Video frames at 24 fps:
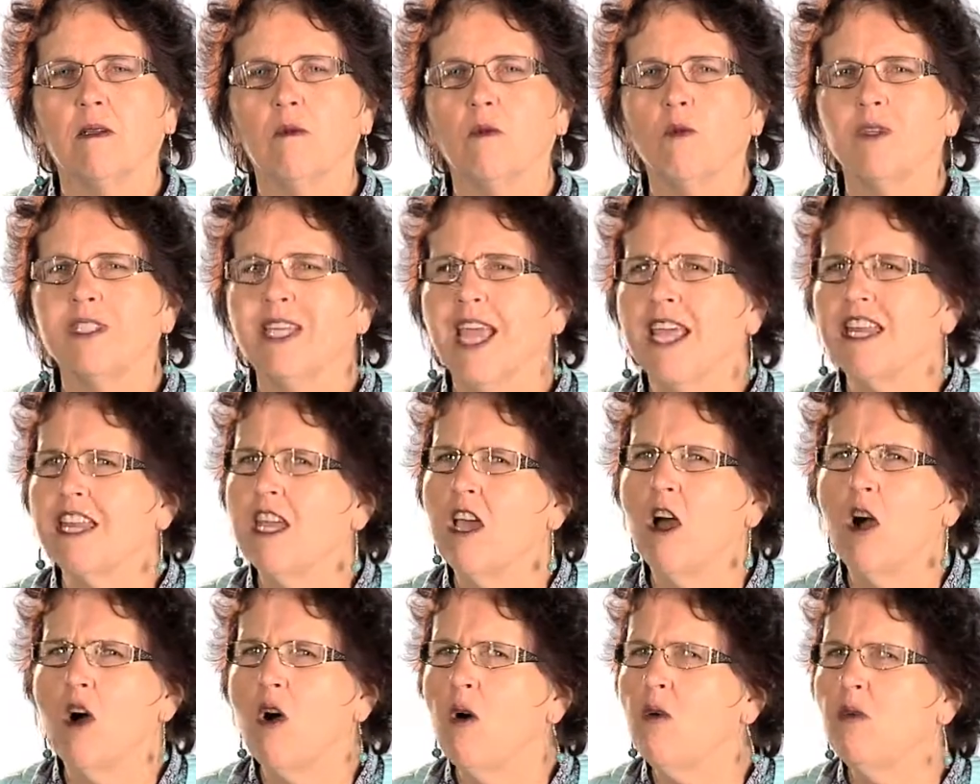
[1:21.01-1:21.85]
was
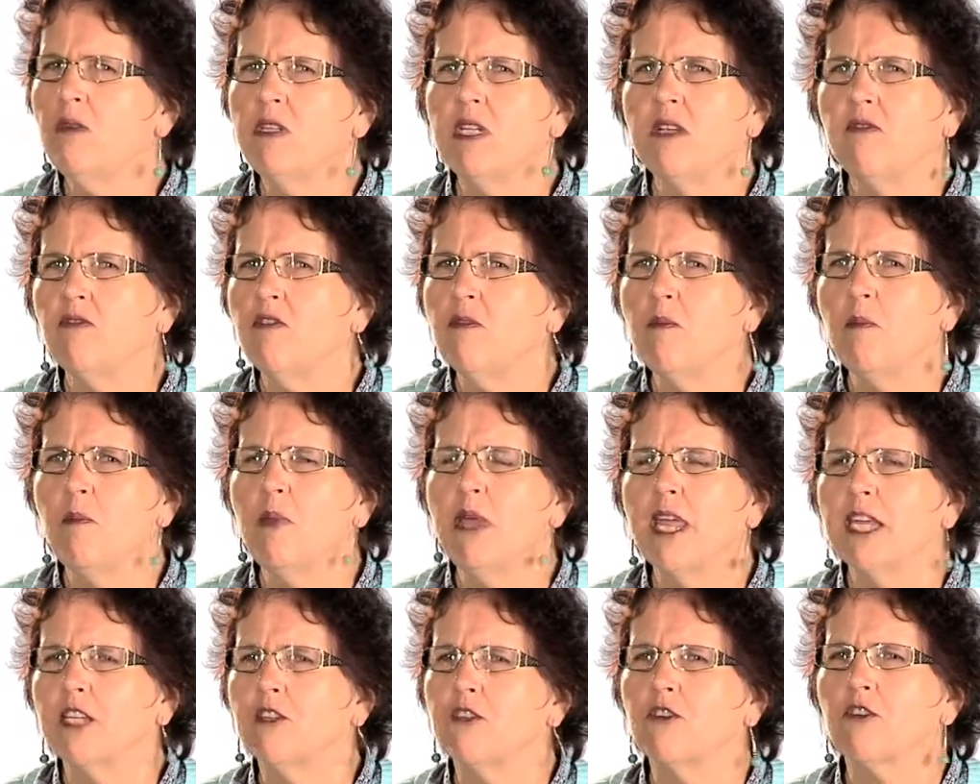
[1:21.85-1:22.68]
getting a whole different
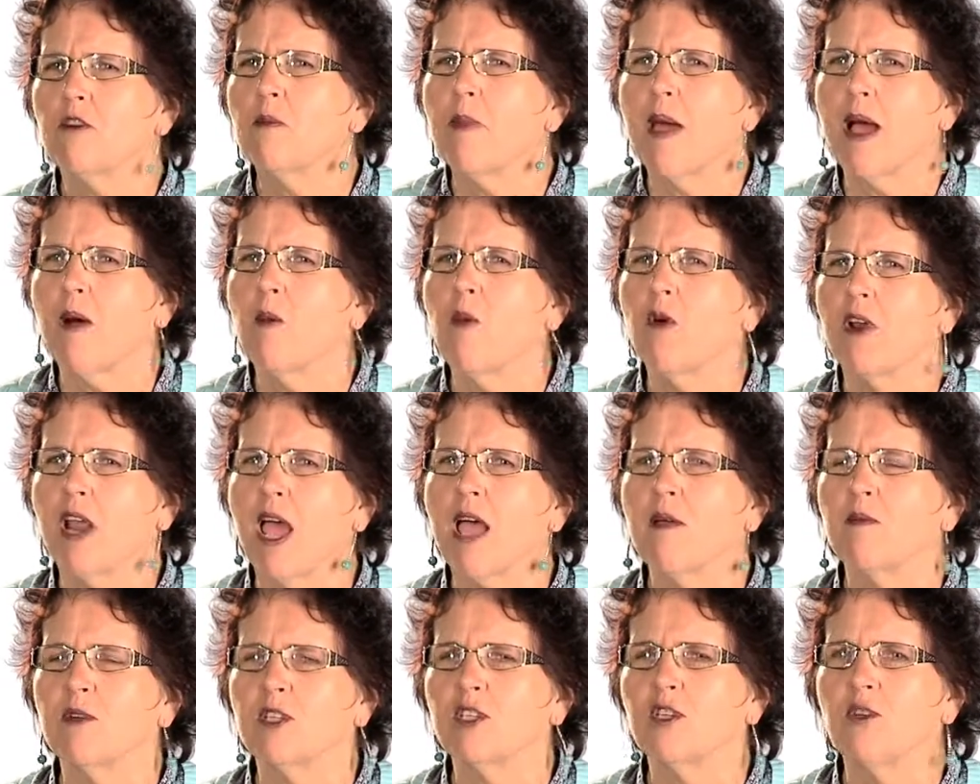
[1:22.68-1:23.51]
picture about what
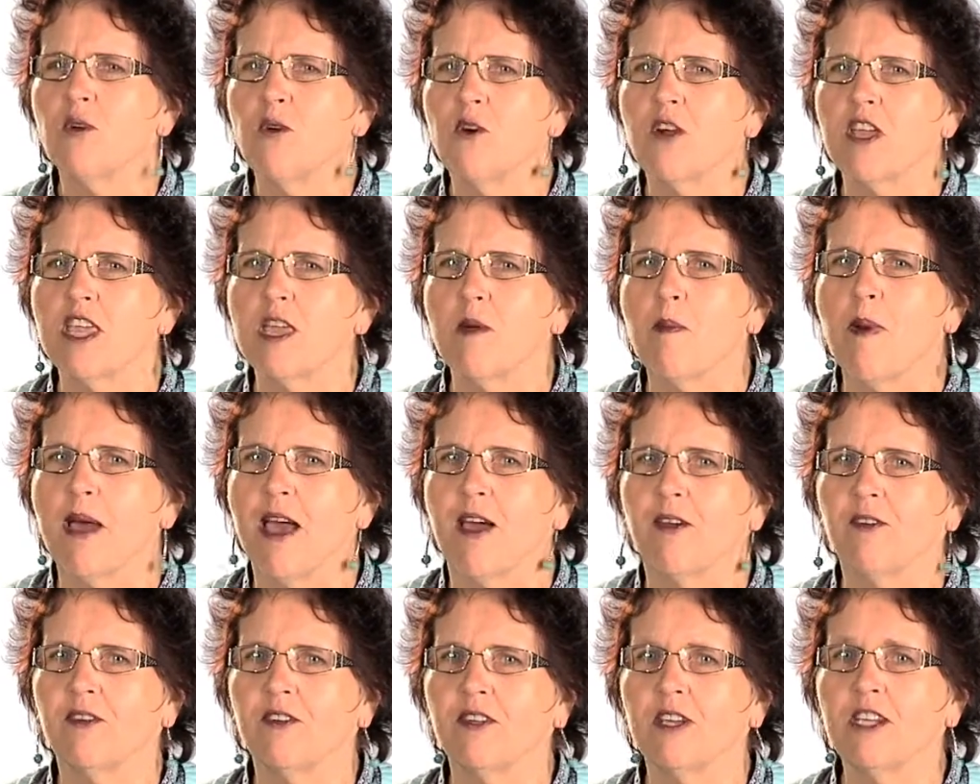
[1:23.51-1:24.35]
I was talking
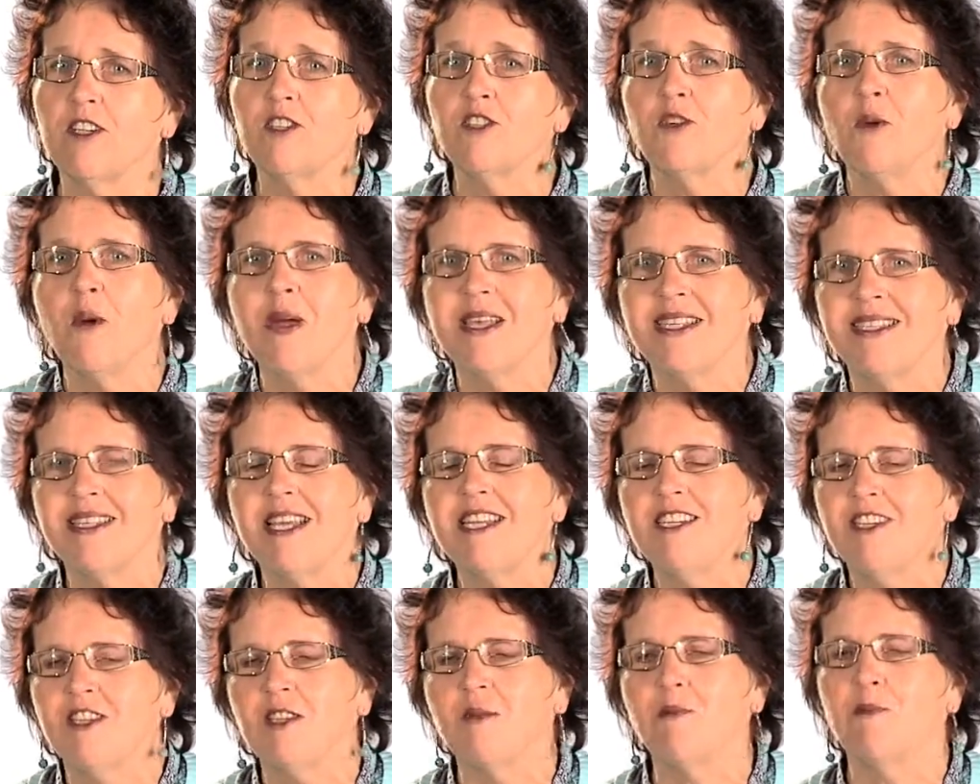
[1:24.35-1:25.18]
about. And so I
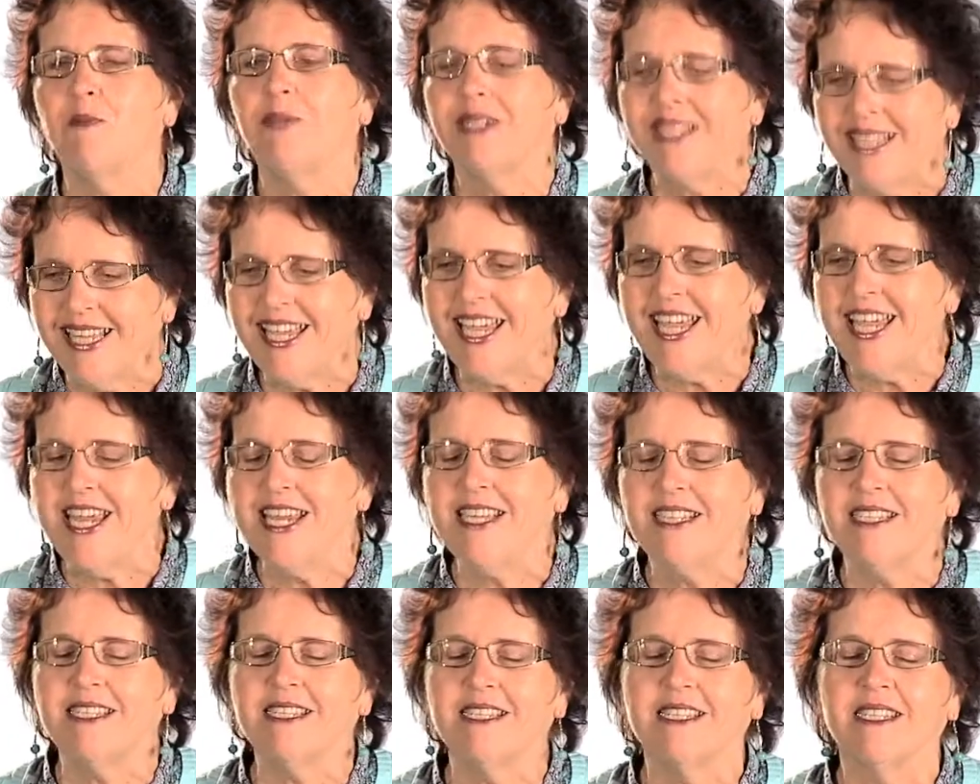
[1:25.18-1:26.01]
said to them,
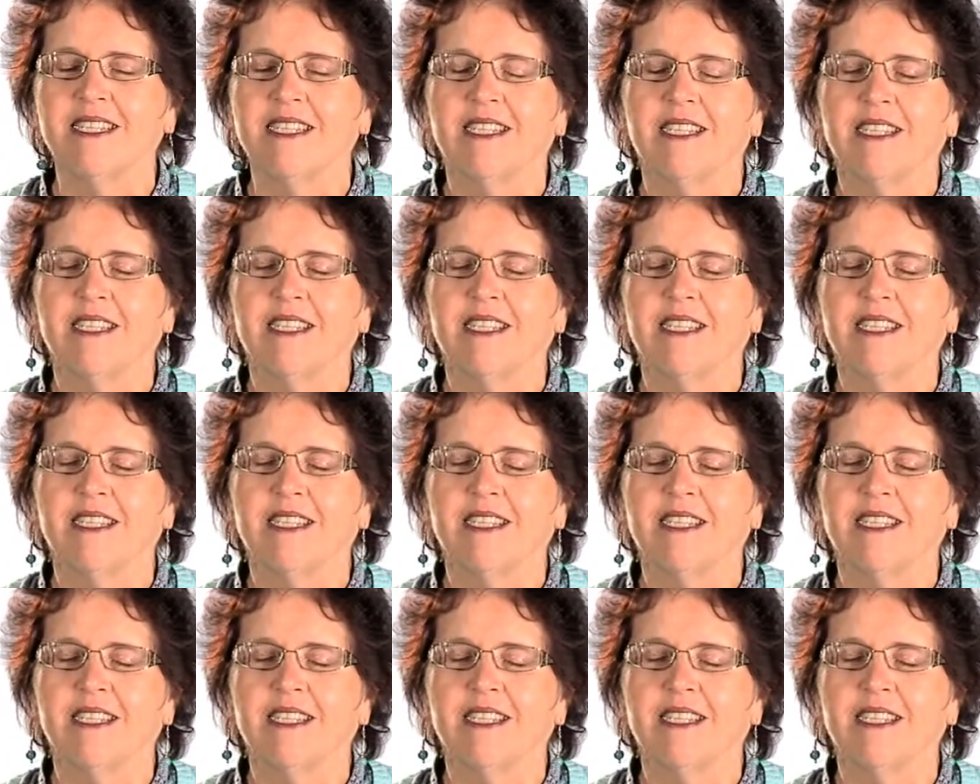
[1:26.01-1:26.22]
please